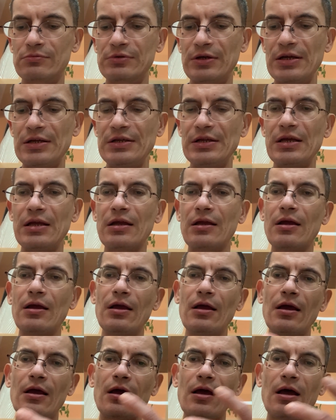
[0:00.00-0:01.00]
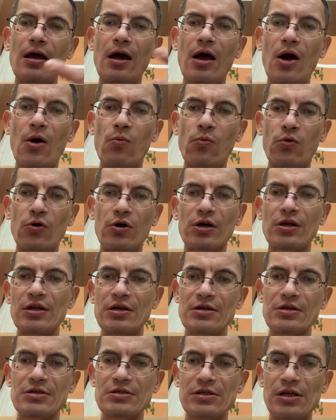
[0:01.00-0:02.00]
reading a work
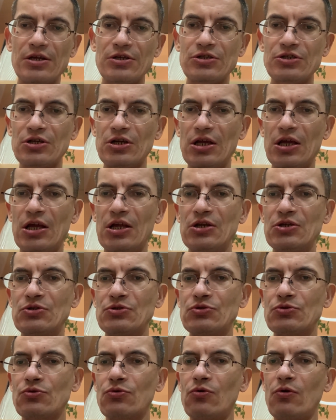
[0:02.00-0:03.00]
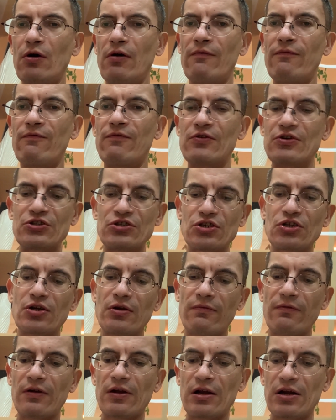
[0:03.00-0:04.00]
in translation into a version
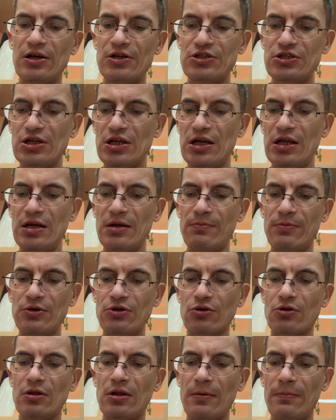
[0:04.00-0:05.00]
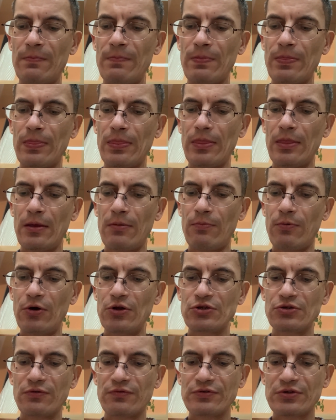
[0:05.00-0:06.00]
of English in a particular
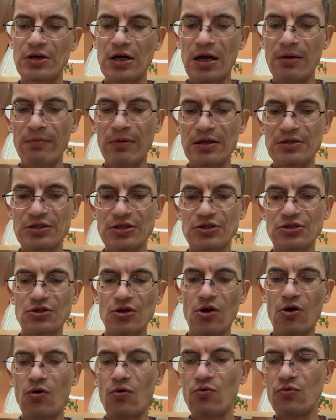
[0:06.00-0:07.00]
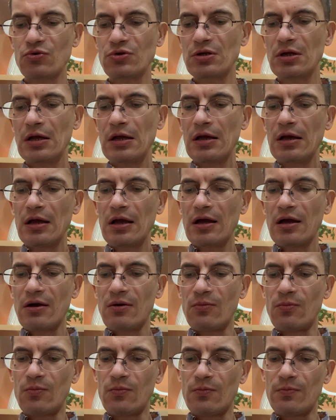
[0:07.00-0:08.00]
point of time has its own,
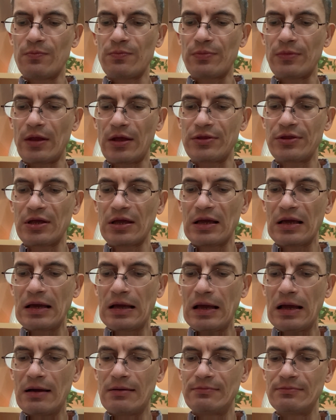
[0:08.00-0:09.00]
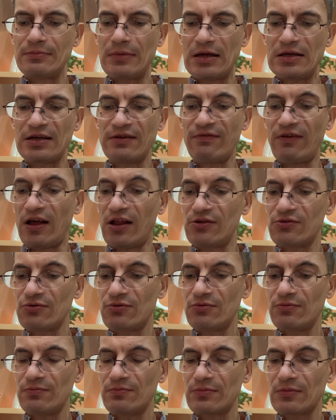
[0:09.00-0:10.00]
I think, added
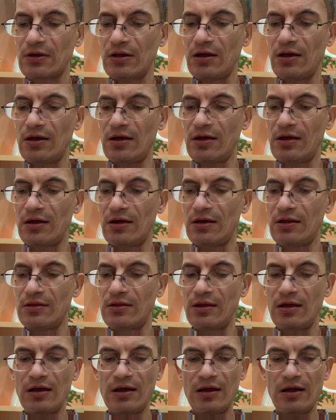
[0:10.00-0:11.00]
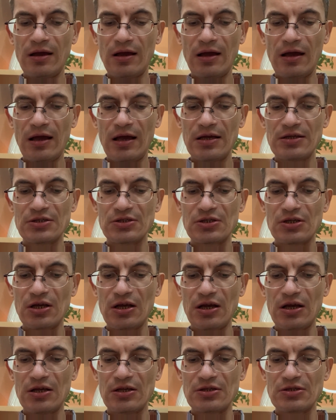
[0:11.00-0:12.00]
value, as
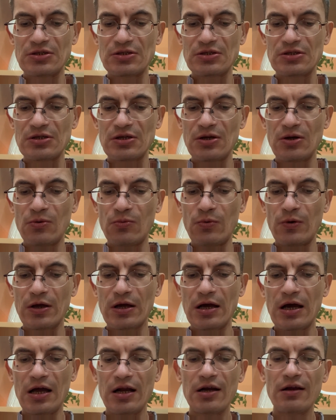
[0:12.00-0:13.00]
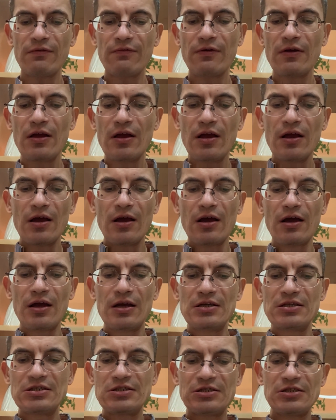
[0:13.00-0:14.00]
we kind of
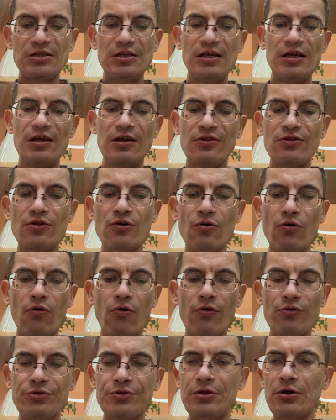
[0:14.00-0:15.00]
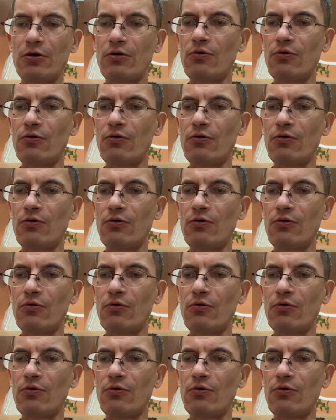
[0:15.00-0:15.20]
see the author